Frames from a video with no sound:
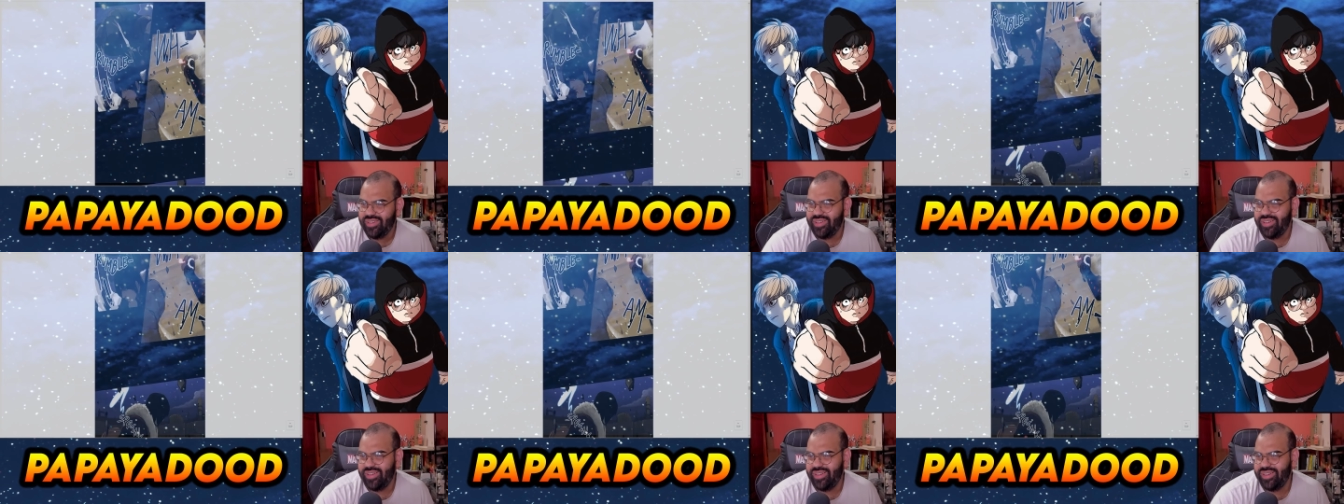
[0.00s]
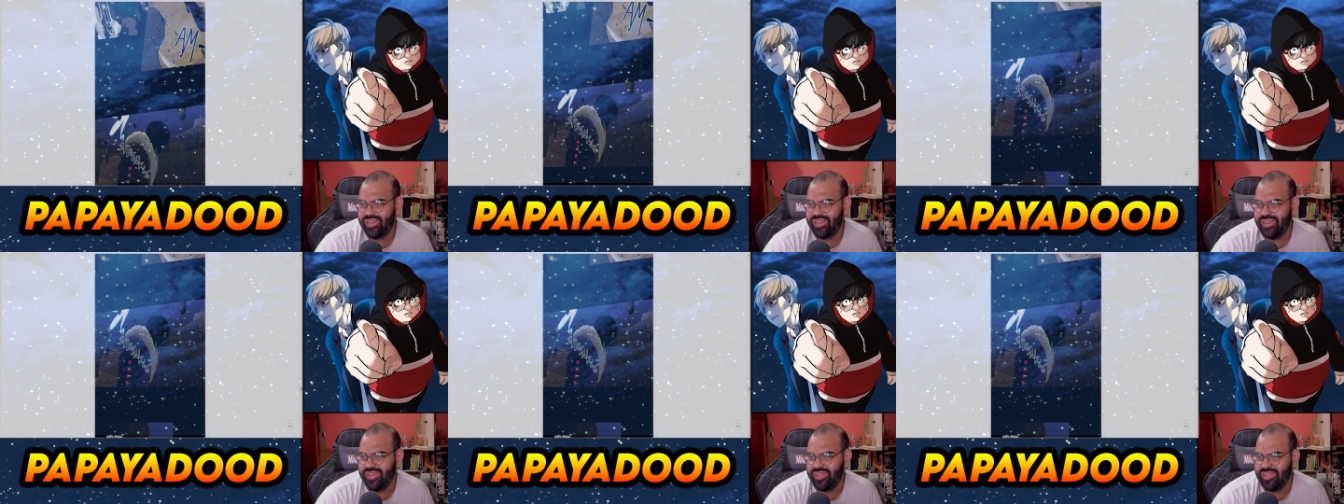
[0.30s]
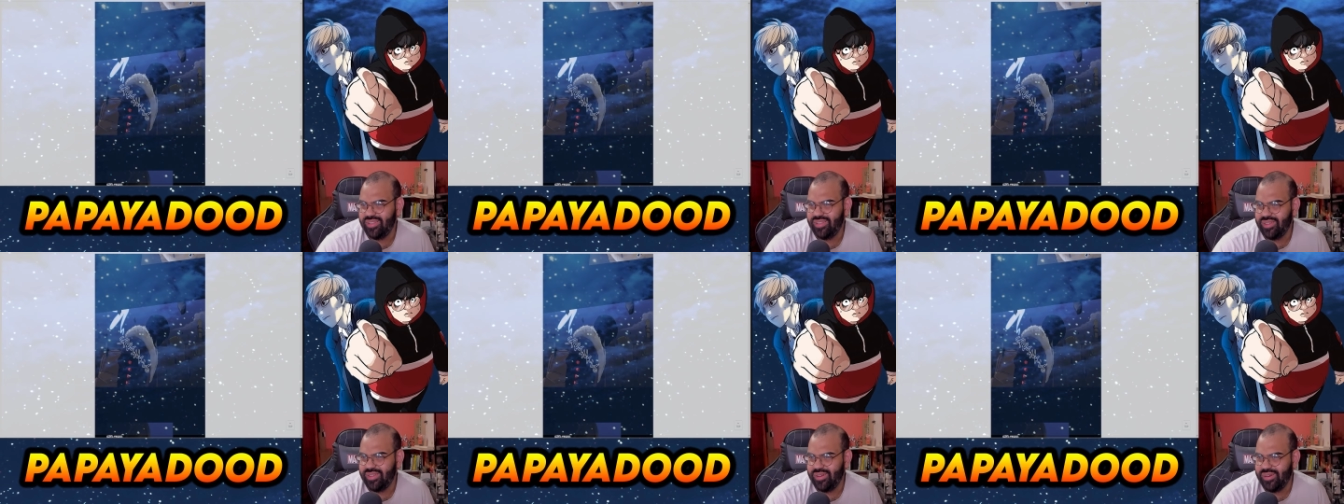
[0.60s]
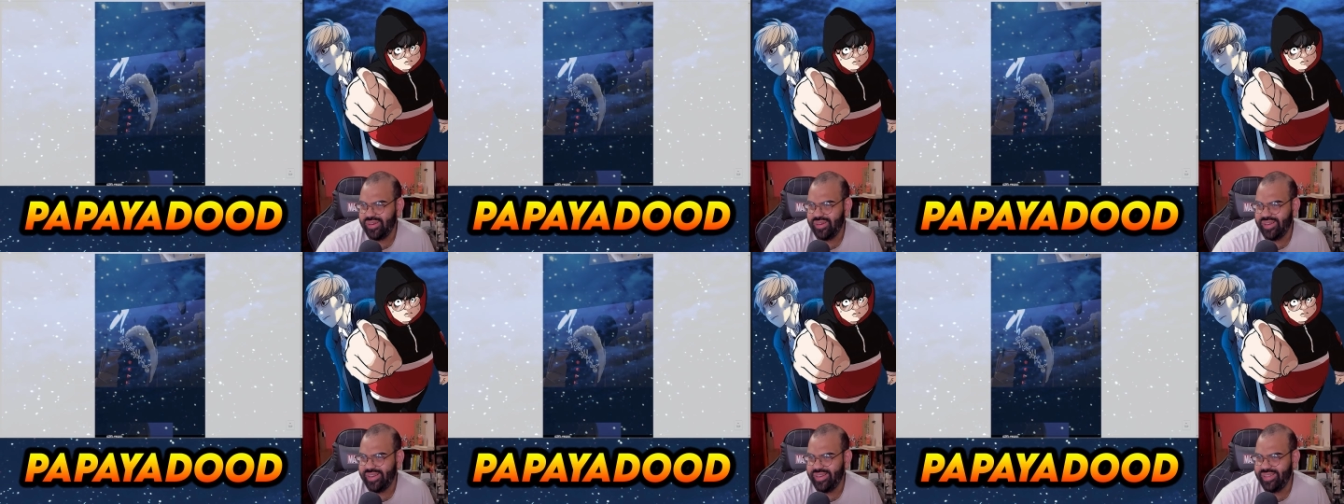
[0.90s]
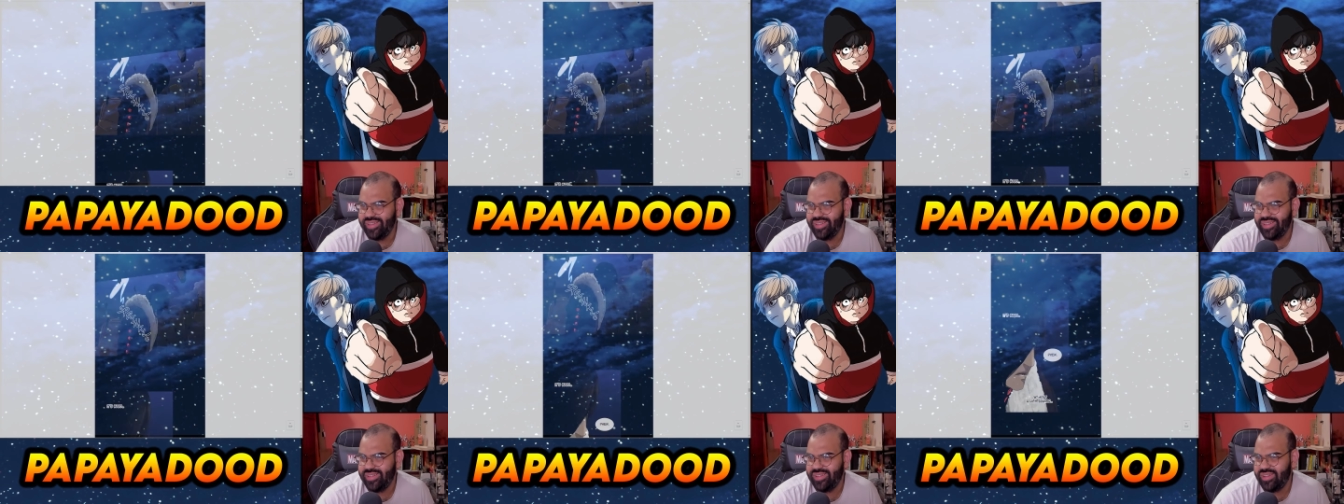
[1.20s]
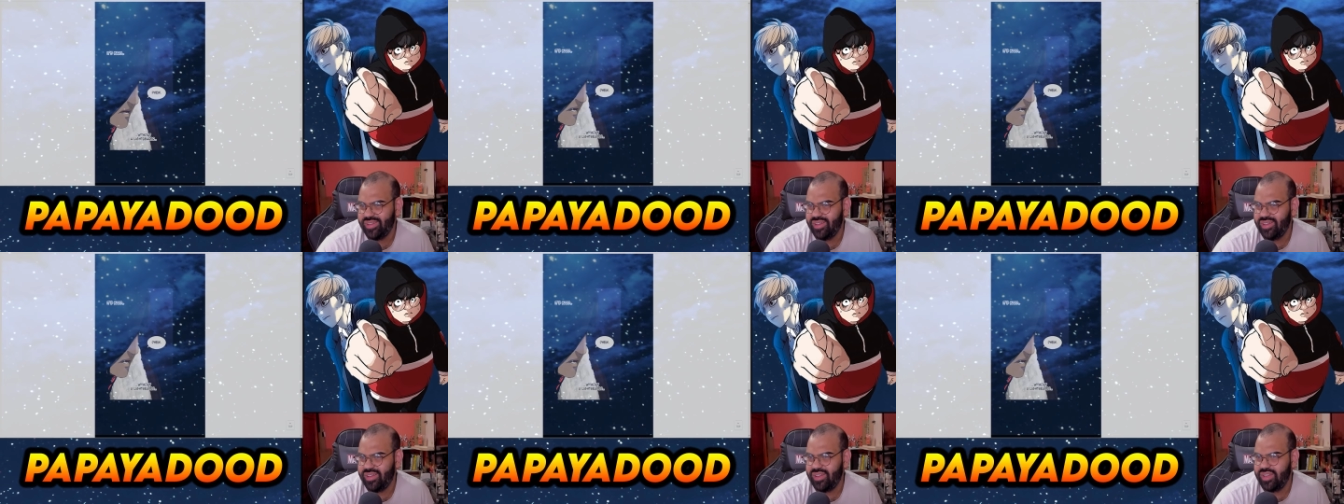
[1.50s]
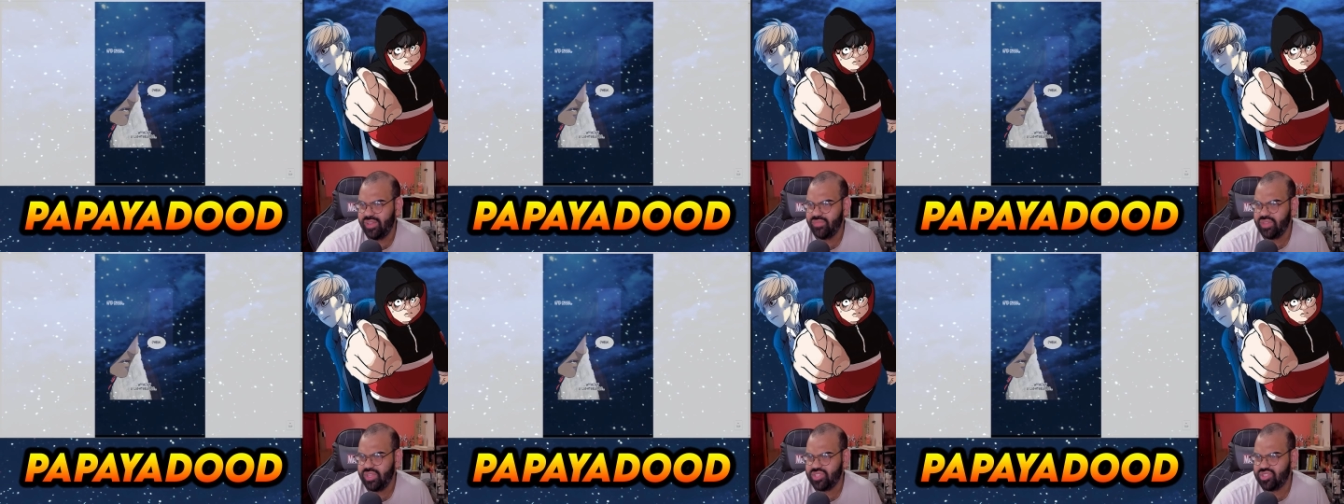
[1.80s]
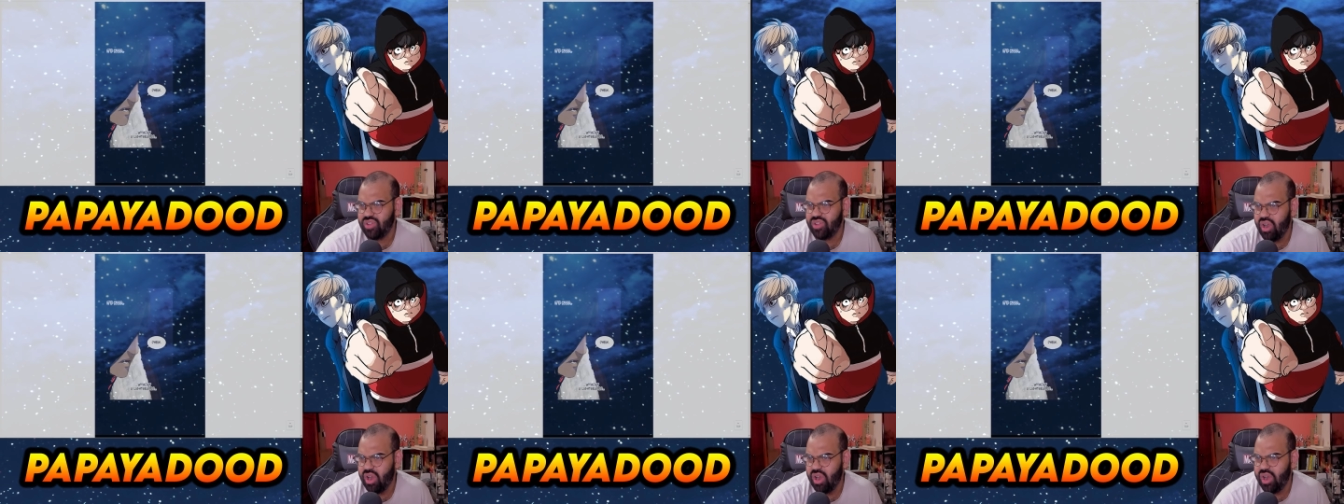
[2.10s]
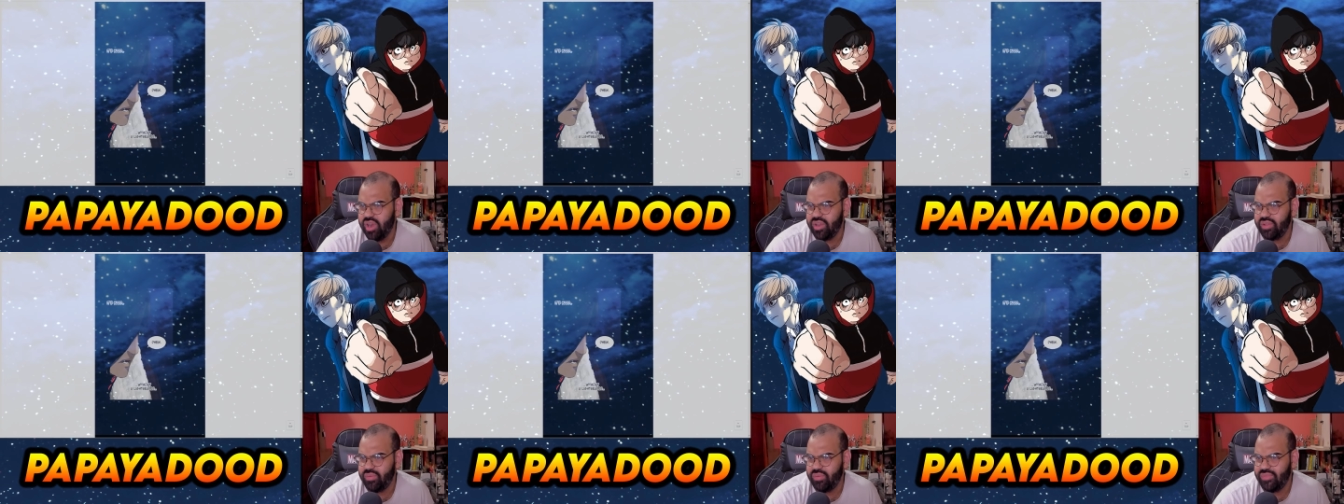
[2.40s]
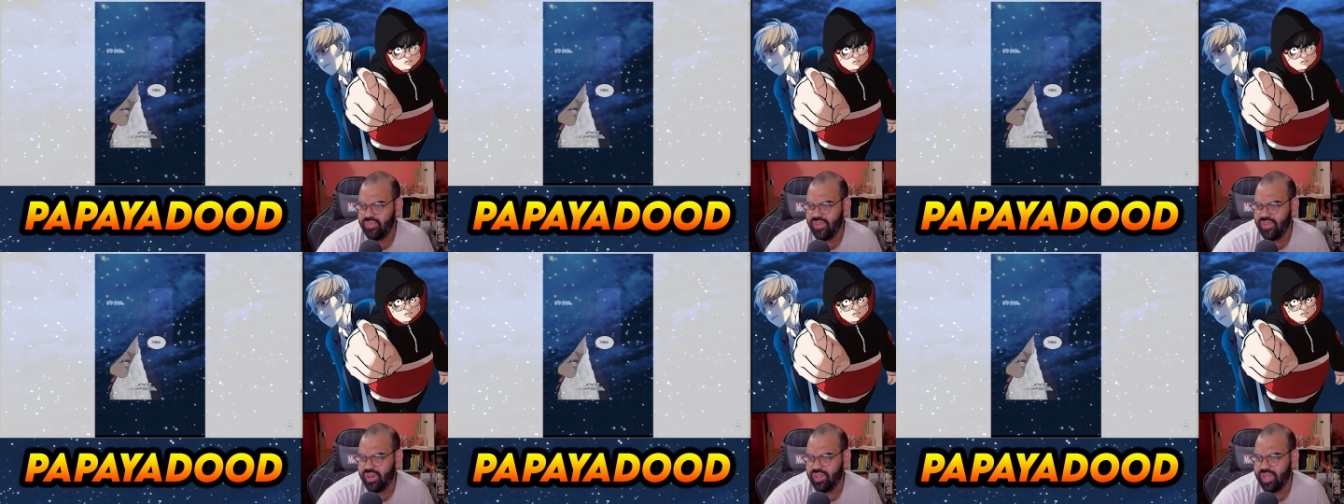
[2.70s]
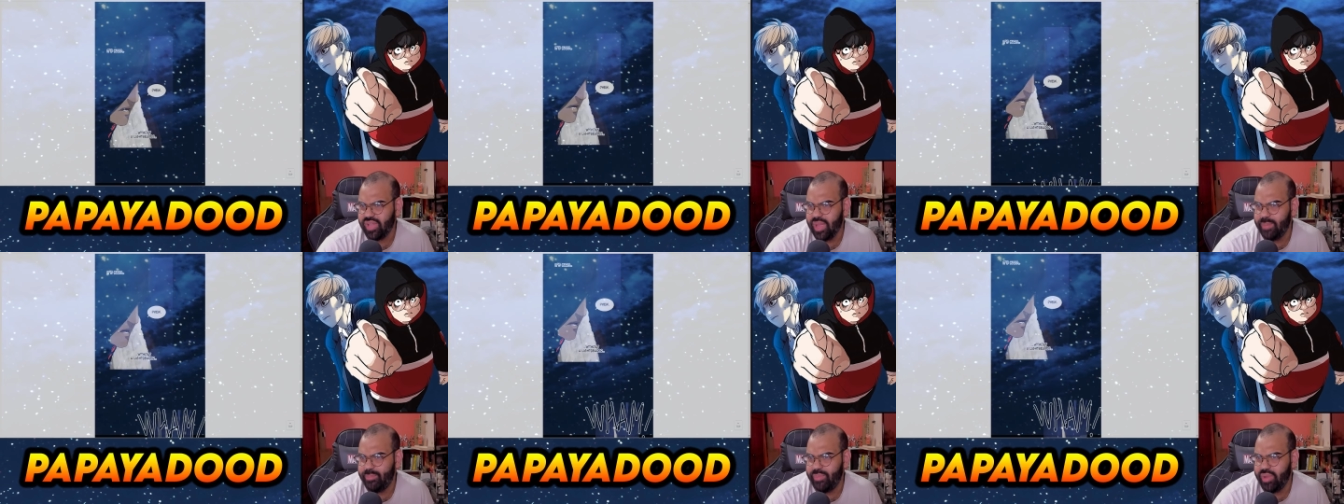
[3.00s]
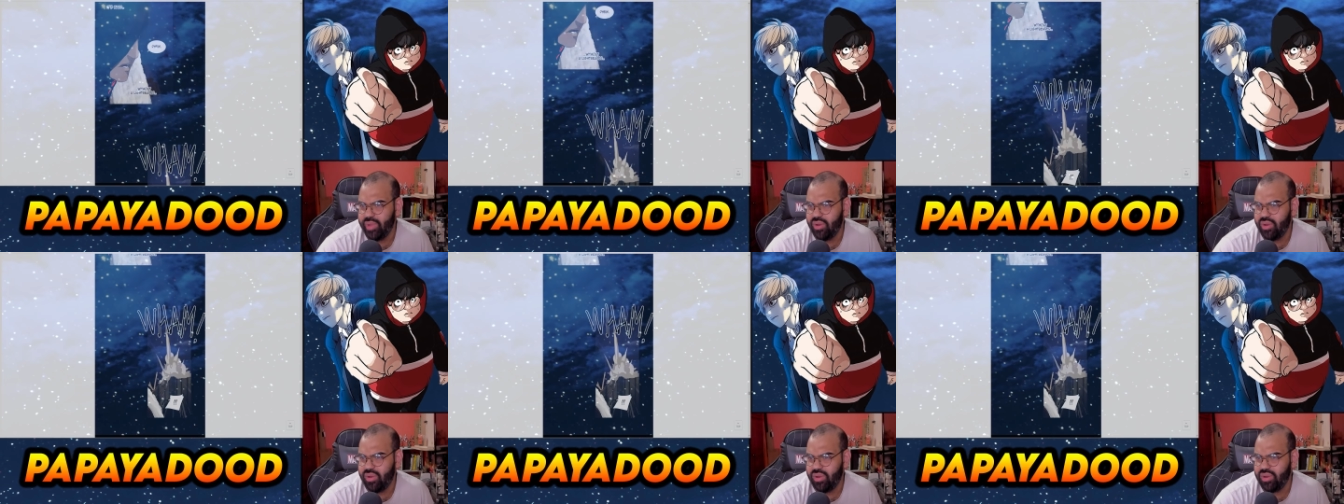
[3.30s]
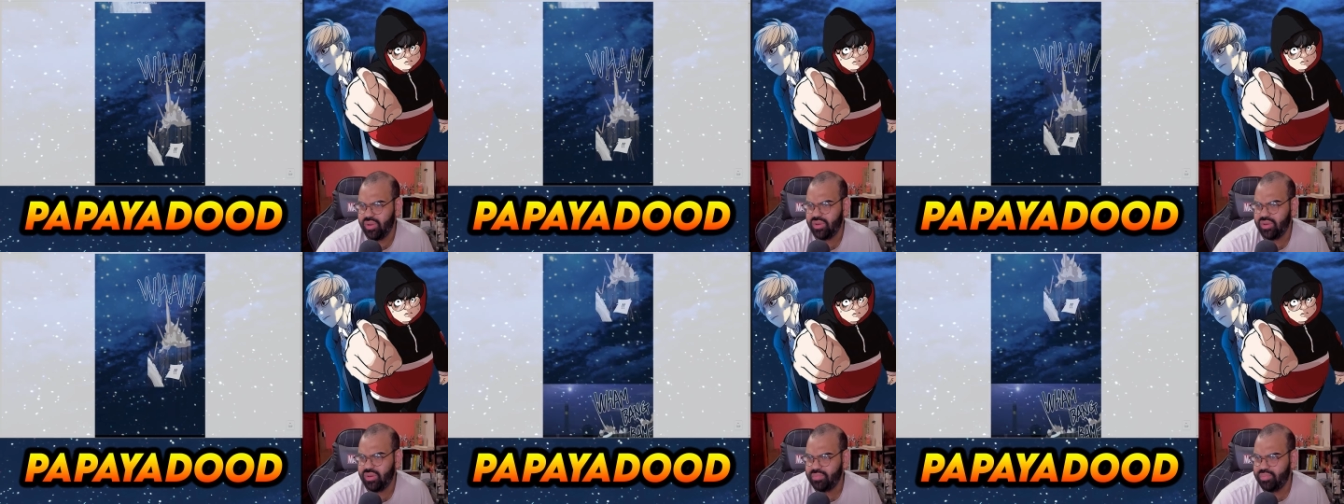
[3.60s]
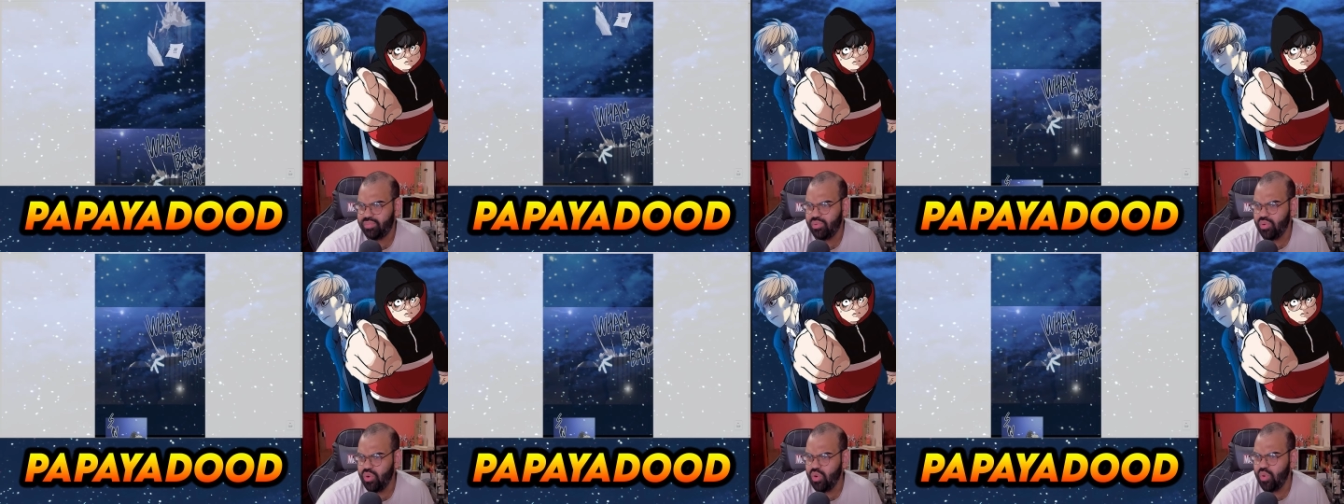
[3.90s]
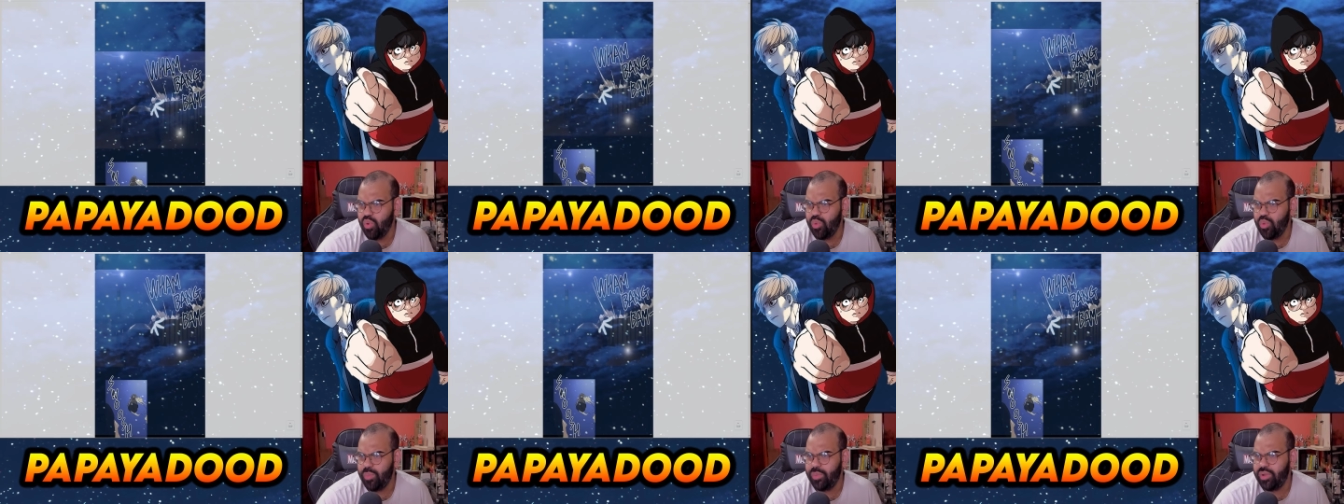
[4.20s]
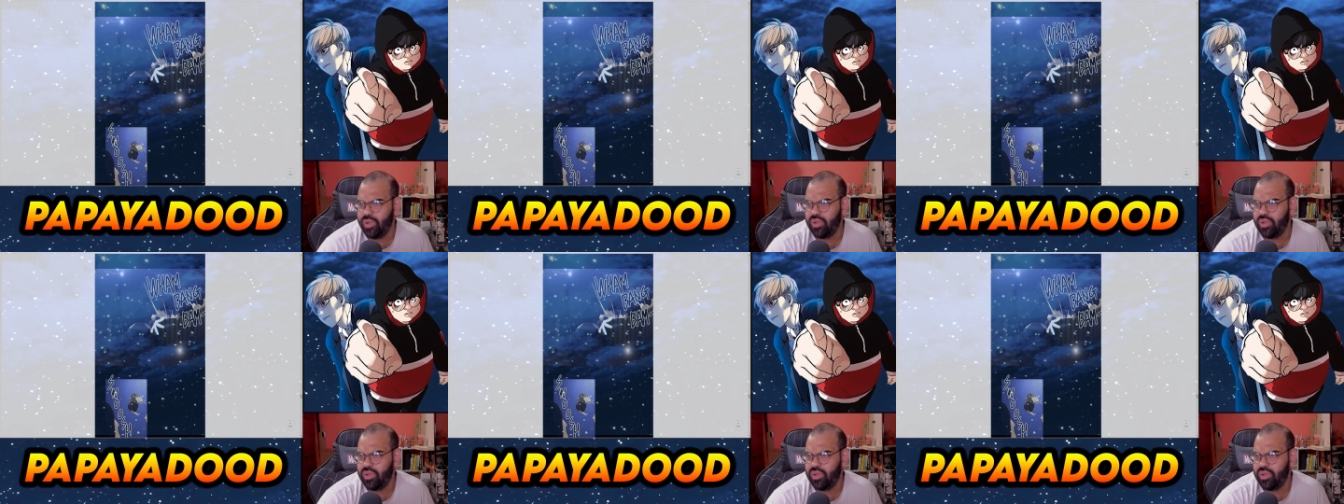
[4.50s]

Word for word: Oh, Lord. Uh-huh. It's hard without a light bearer. Boom.